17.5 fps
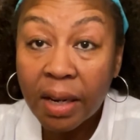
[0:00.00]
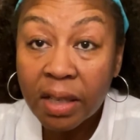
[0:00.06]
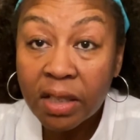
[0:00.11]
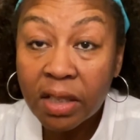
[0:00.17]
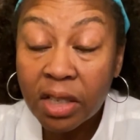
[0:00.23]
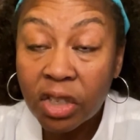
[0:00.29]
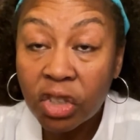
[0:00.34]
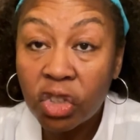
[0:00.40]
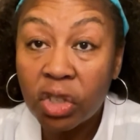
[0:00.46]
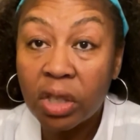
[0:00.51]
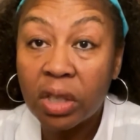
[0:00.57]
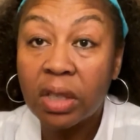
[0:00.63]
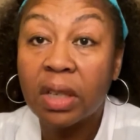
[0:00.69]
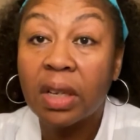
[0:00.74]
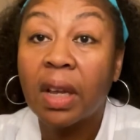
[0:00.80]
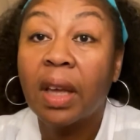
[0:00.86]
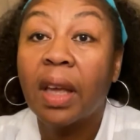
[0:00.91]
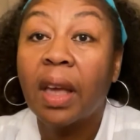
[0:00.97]
attention,
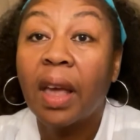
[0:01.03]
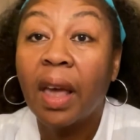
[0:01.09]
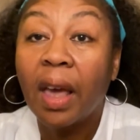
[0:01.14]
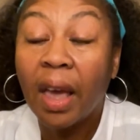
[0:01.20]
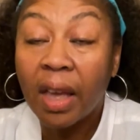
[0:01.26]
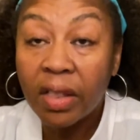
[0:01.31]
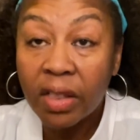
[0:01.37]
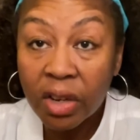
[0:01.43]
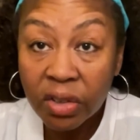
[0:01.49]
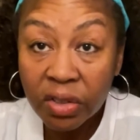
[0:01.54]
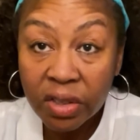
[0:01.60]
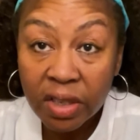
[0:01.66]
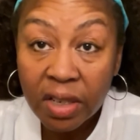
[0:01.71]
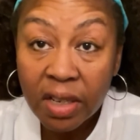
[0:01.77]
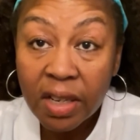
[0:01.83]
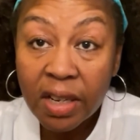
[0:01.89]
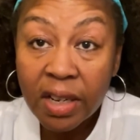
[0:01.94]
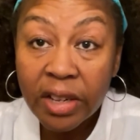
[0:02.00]
and they're
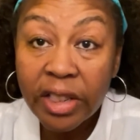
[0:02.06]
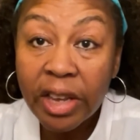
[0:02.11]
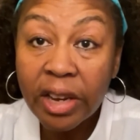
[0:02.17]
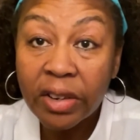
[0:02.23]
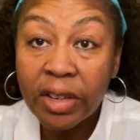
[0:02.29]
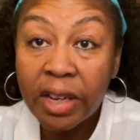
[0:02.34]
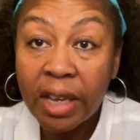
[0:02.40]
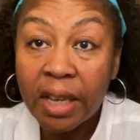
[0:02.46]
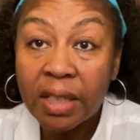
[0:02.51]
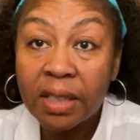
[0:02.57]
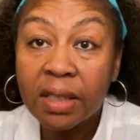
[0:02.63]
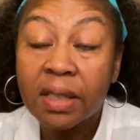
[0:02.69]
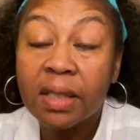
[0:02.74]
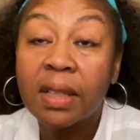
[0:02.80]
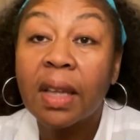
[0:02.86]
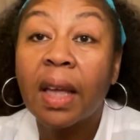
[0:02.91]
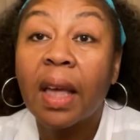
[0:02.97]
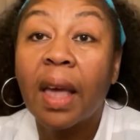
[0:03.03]
sitting in their desk
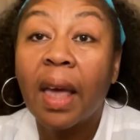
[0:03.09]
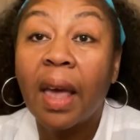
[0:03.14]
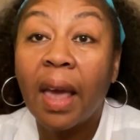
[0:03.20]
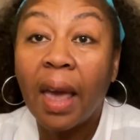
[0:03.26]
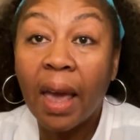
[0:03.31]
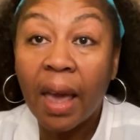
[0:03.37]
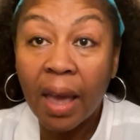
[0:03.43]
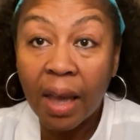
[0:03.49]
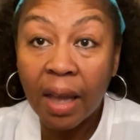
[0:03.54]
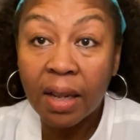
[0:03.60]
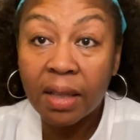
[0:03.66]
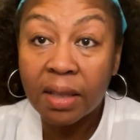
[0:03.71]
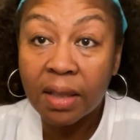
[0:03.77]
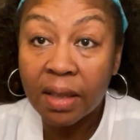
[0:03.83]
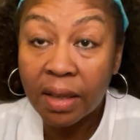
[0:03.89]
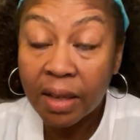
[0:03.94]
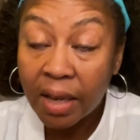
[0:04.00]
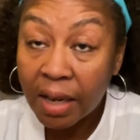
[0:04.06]
and
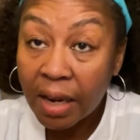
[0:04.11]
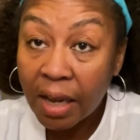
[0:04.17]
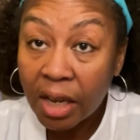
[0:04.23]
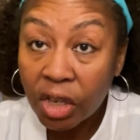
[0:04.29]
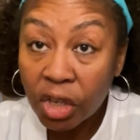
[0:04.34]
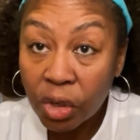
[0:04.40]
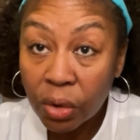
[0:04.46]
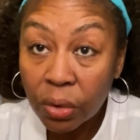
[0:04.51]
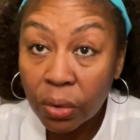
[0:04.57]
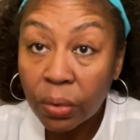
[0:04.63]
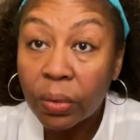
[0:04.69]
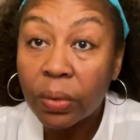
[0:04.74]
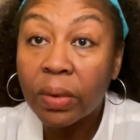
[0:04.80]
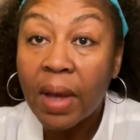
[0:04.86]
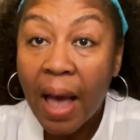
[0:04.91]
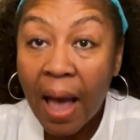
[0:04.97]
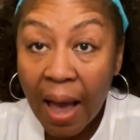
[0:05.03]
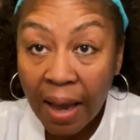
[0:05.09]
looking at you
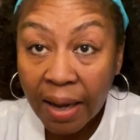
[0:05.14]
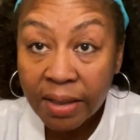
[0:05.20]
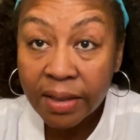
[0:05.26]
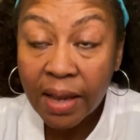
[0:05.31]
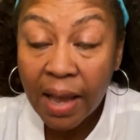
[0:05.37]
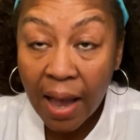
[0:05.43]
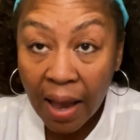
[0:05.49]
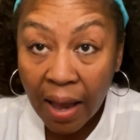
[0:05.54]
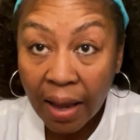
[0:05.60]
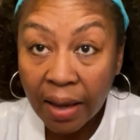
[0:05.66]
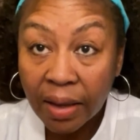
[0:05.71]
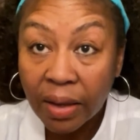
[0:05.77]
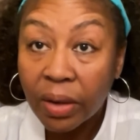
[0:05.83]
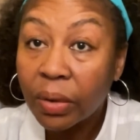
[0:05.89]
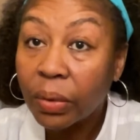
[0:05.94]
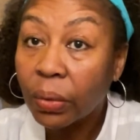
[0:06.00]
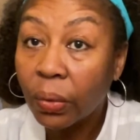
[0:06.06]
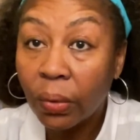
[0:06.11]
eye to eye,
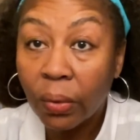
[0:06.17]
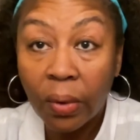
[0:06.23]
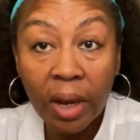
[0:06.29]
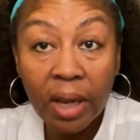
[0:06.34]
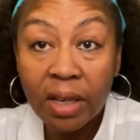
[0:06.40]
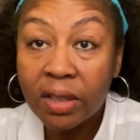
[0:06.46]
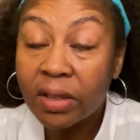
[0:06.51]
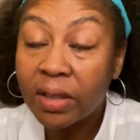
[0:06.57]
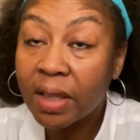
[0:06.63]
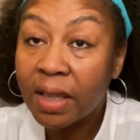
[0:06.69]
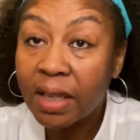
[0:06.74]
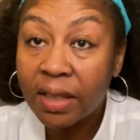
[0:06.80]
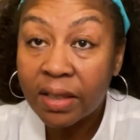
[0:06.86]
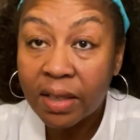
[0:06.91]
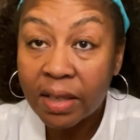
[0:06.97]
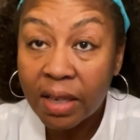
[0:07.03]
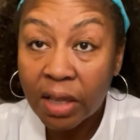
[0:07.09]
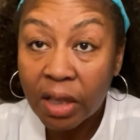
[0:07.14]
ready to
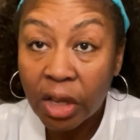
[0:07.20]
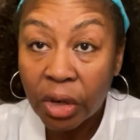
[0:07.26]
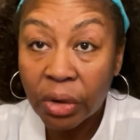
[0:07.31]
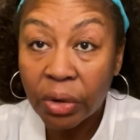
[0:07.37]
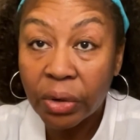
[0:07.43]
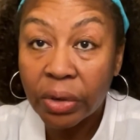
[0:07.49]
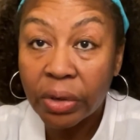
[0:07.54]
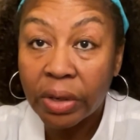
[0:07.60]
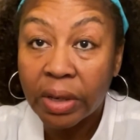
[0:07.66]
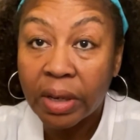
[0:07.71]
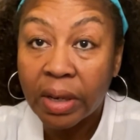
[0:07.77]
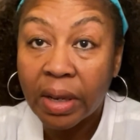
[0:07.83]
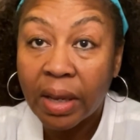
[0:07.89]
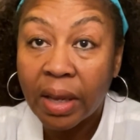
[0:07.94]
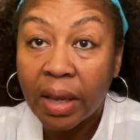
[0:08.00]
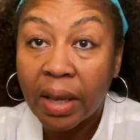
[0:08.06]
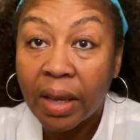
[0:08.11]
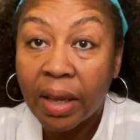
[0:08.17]
listen and learn.
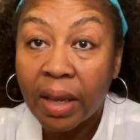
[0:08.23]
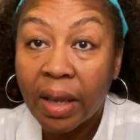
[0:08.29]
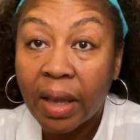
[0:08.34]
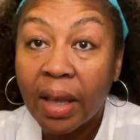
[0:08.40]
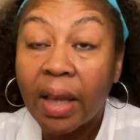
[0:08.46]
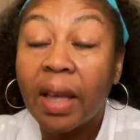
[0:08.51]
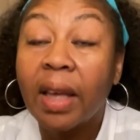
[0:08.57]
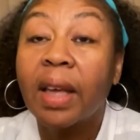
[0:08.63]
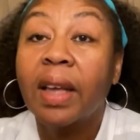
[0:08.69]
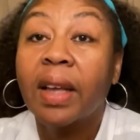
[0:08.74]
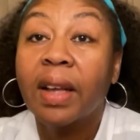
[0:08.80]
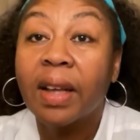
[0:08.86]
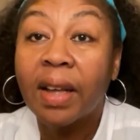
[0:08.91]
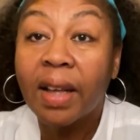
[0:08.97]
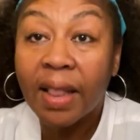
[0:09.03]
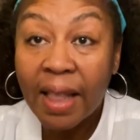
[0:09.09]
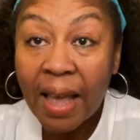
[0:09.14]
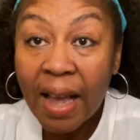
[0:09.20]

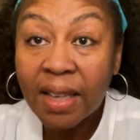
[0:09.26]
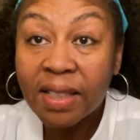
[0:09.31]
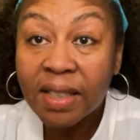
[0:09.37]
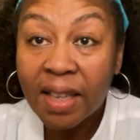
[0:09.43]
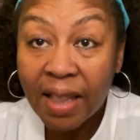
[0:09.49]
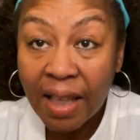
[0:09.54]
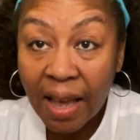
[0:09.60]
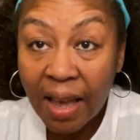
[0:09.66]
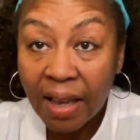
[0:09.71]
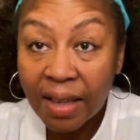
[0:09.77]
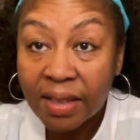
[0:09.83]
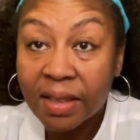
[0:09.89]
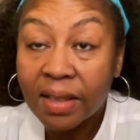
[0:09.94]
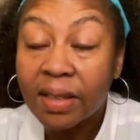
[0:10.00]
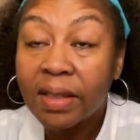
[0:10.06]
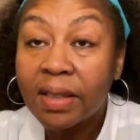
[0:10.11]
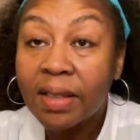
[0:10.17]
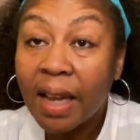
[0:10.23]
Class, class.
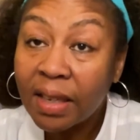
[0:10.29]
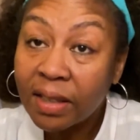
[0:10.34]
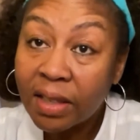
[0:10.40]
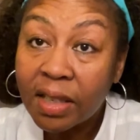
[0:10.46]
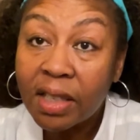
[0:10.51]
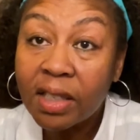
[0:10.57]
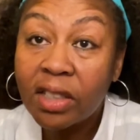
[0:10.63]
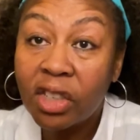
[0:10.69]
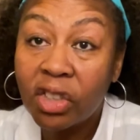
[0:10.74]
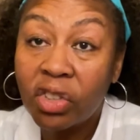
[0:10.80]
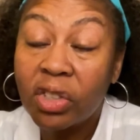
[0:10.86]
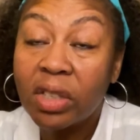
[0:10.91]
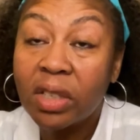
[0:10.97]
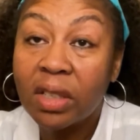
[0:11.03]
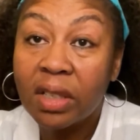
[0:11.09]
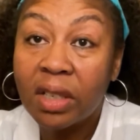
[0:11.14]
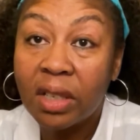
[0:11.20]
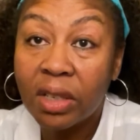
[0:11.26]
That's an
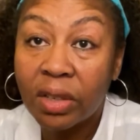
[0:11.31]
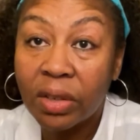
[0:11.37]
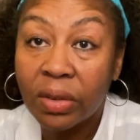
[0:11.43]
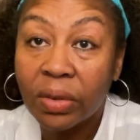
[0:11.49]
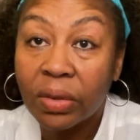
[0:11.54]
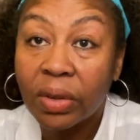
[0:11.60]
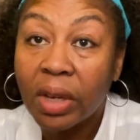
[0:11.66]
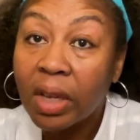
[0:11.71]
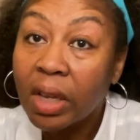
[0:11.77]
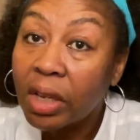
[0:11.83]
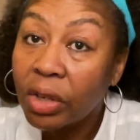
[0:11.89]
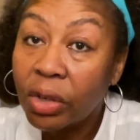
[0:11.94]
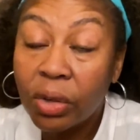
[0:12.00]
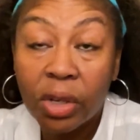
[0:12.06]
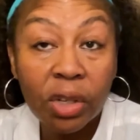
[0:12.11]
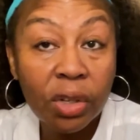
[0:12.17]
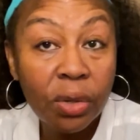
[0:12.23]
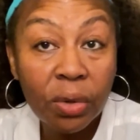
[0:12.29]
attention getter.
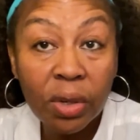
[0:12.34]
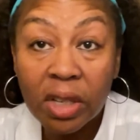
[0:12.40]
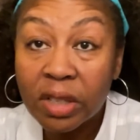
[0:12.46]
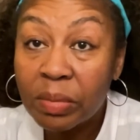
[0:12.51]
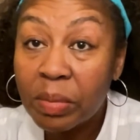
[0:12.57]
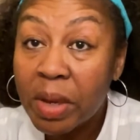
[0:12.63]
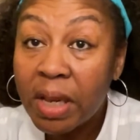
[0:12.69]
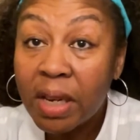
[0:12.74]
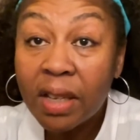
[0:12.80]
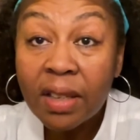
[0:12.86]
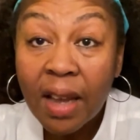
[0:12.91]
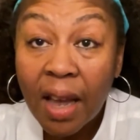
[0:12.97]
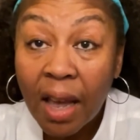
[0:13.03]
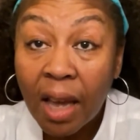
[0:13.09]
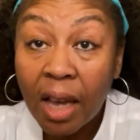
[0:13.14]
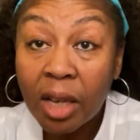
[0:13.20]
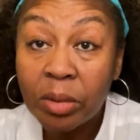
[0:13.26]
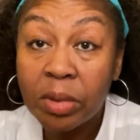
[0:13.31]
You can do it as many
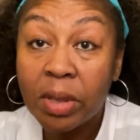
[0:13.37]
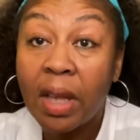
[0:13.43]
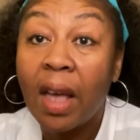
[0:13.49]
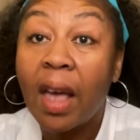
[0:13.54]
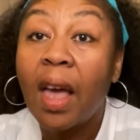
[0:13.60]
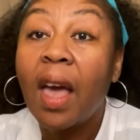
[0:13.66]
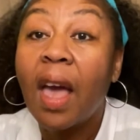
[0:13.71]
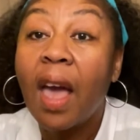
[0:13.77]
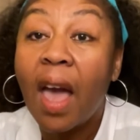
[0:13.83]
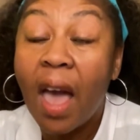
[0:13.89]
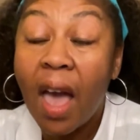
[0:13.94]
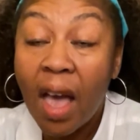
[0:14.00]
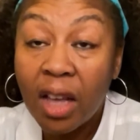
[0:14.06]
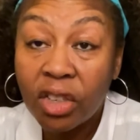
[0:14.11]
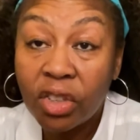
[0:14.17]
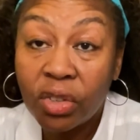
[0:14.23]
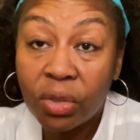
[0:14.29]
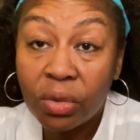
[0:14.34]
times
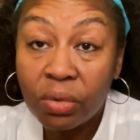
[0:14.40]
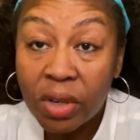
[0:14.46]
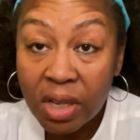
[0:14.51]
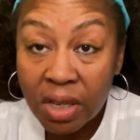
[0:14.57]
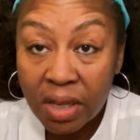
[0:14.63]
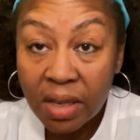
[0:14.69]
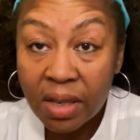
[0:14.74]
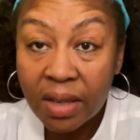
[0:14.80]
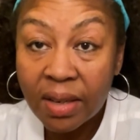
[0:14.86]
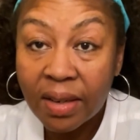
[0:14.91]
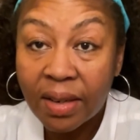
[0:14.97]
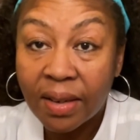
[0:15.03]
as you need.